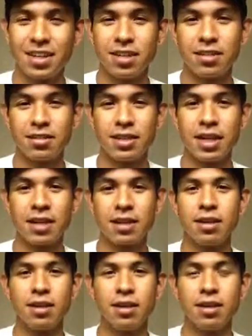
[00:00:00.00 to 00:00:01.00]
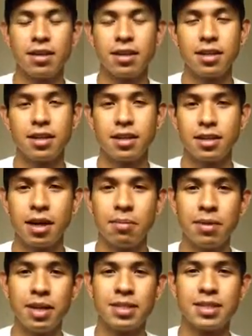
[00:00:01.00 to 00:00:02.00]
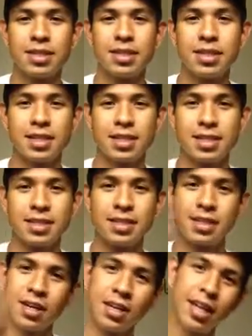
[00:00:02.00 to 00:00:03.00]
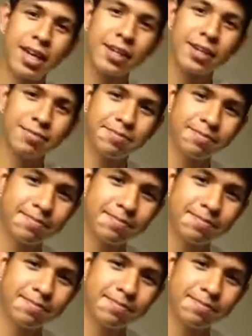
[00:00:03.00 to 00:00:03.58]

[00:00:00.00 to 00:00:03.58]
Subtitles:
So thank y'all. God bless. See y'all later.